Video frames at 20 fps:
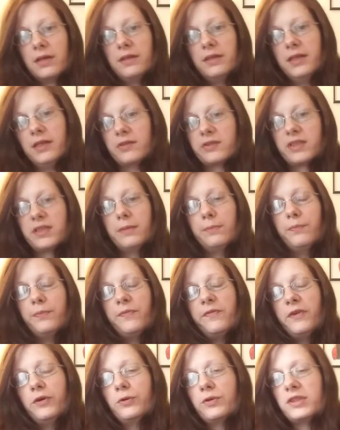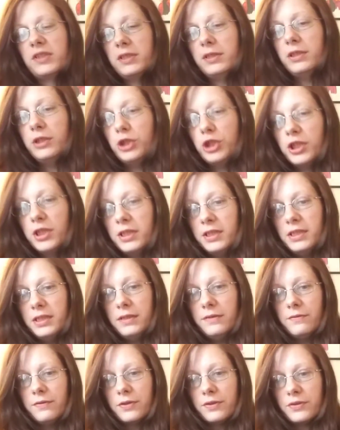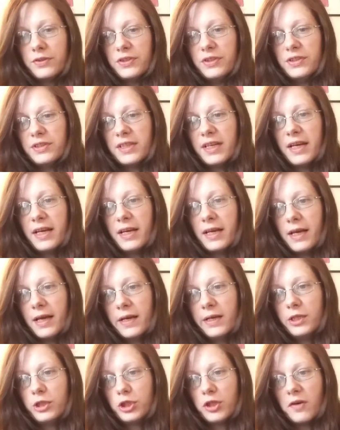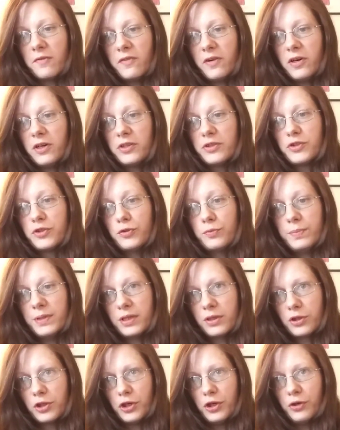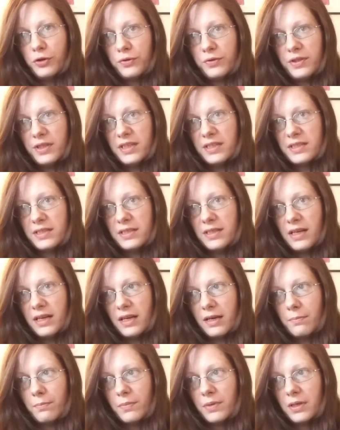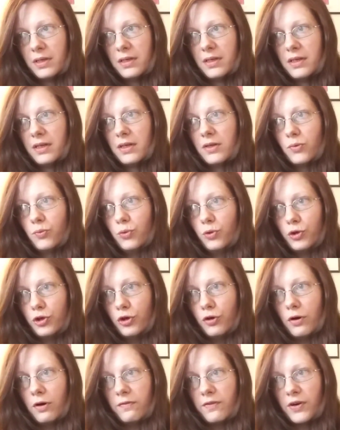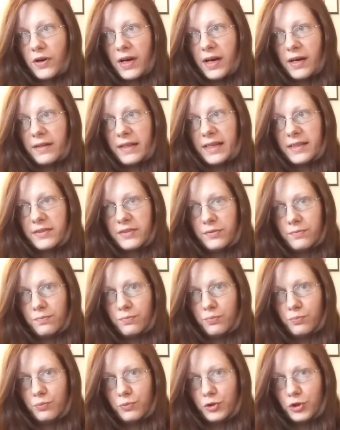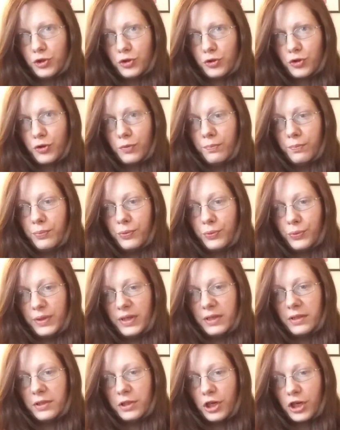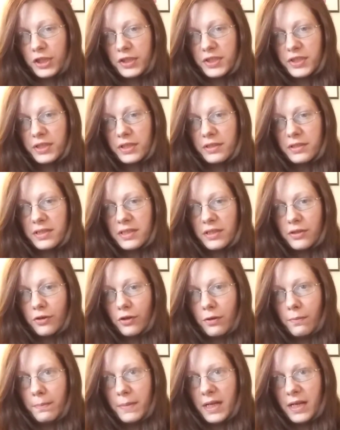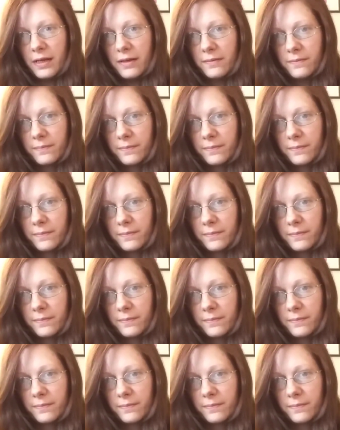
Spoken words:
Now, some folks in the JD versus AH have also been called this name. We'll go over how that's just complete nonsense here in a minute.